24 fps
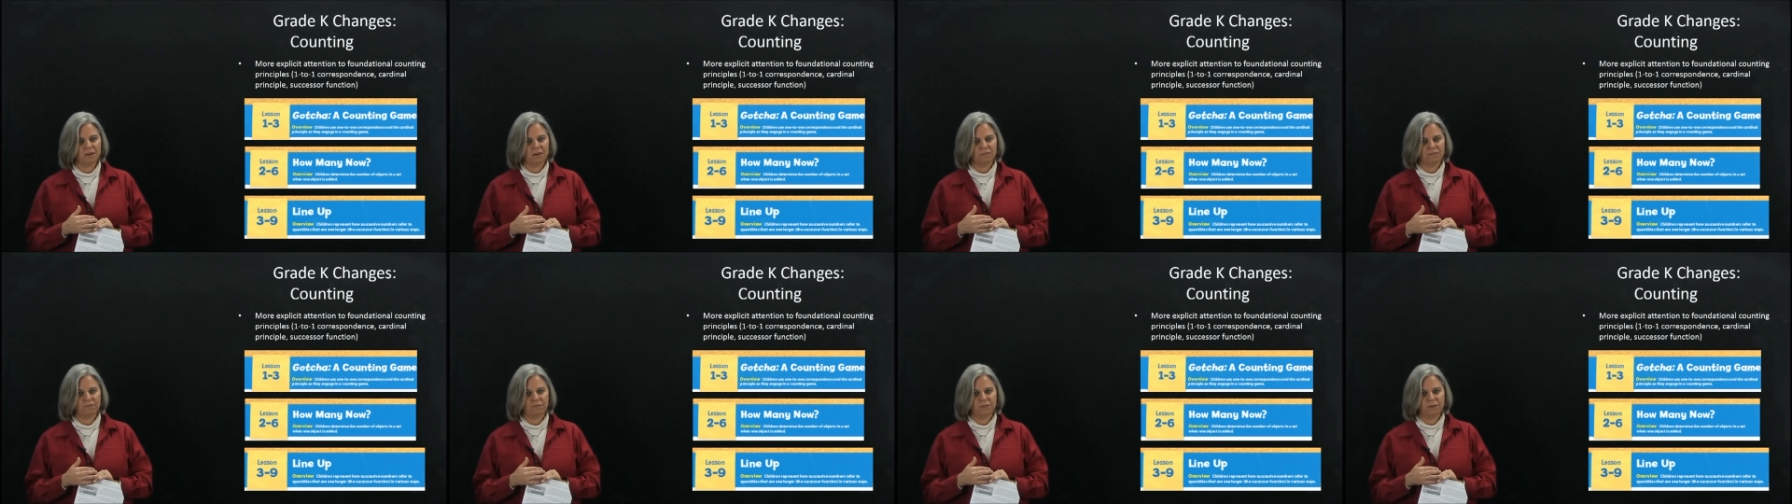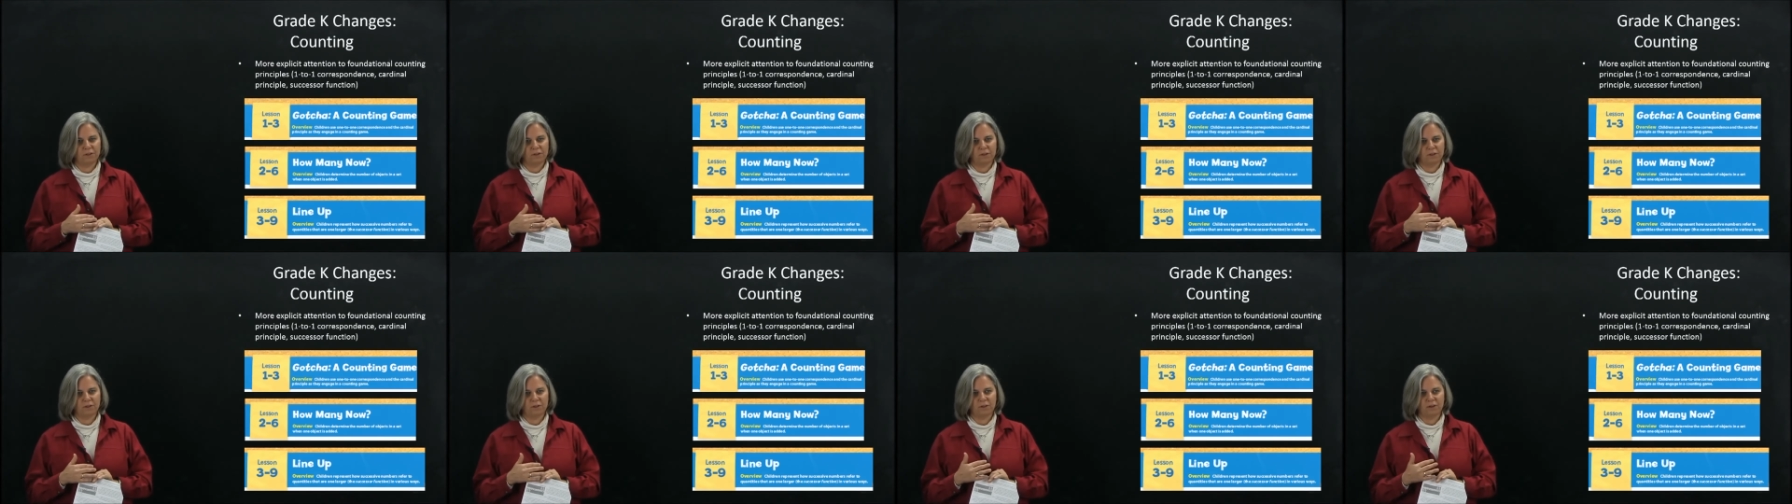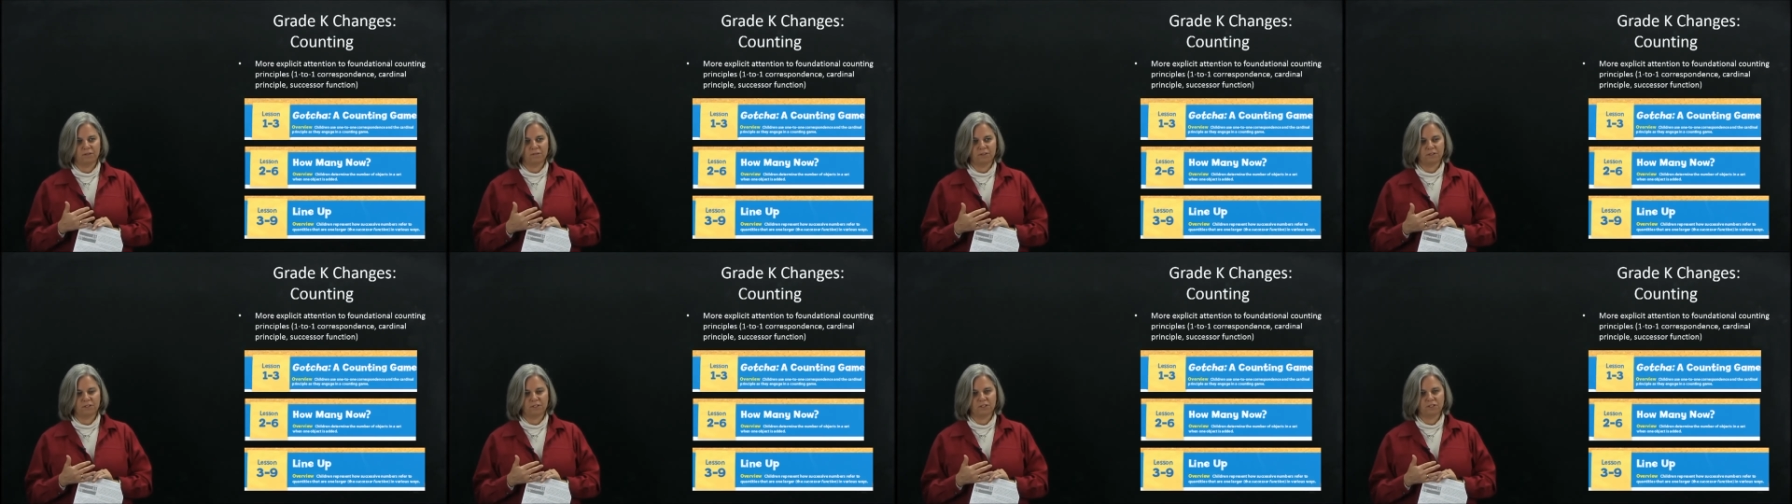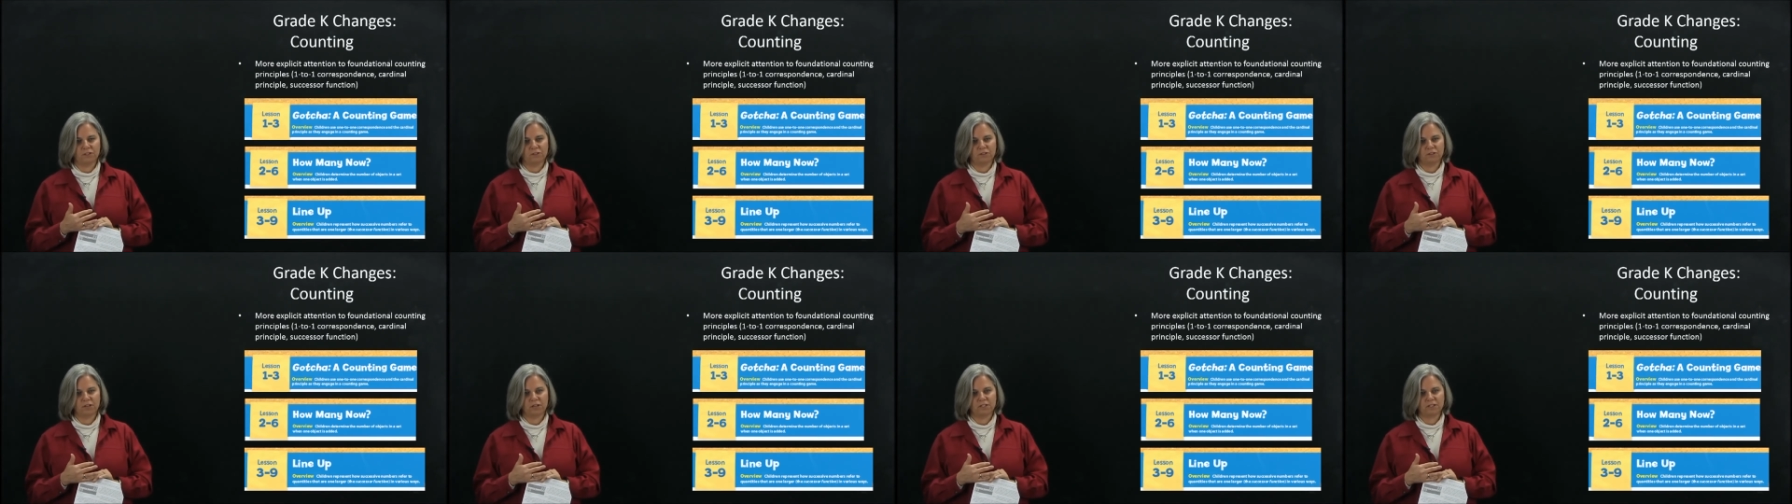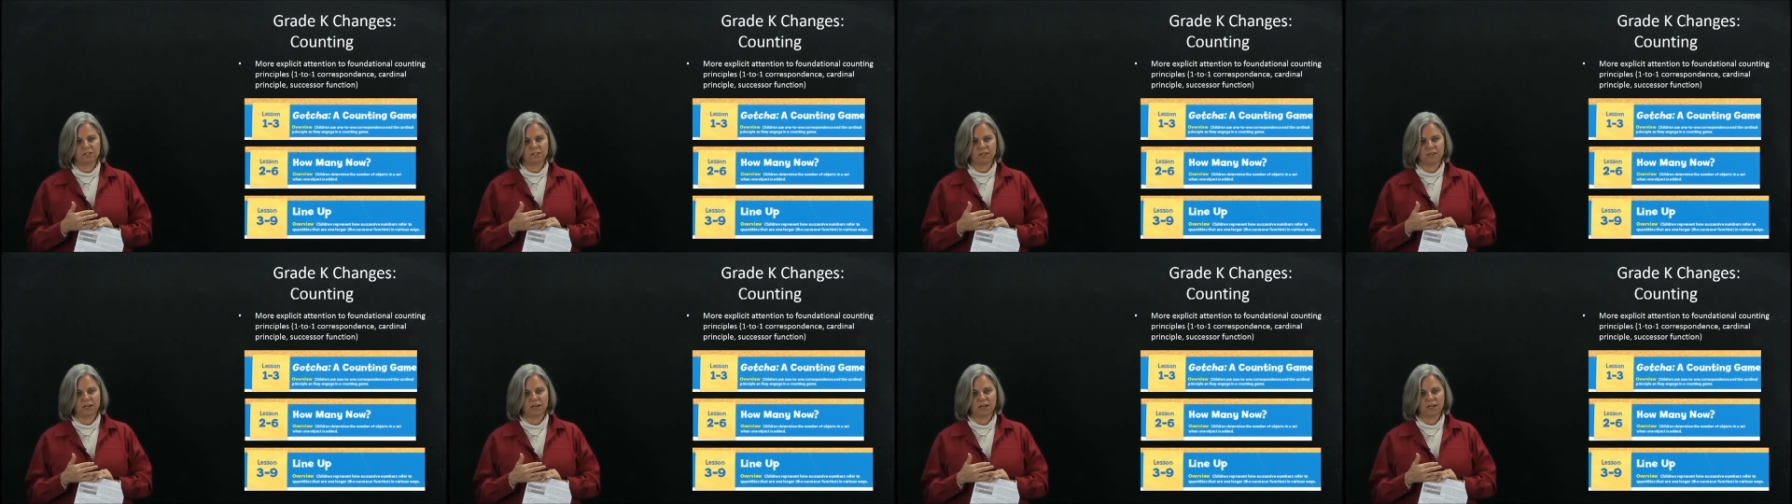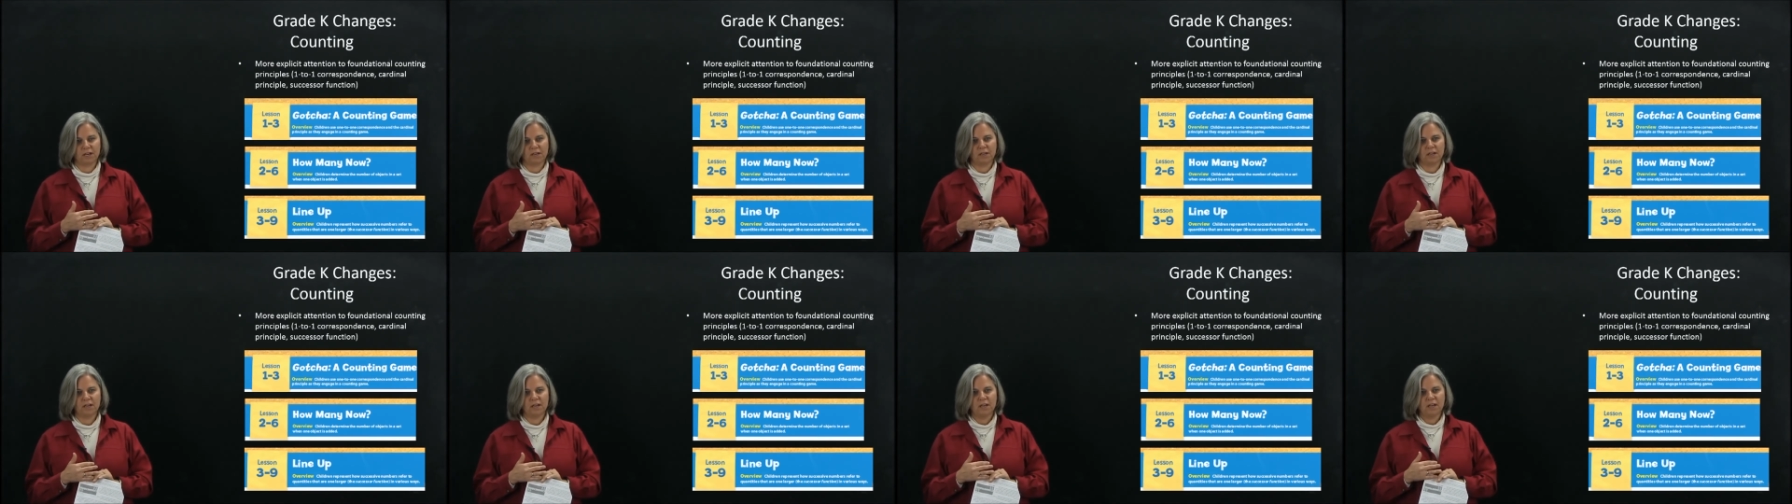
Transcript: of the, of the teacher lesson guide,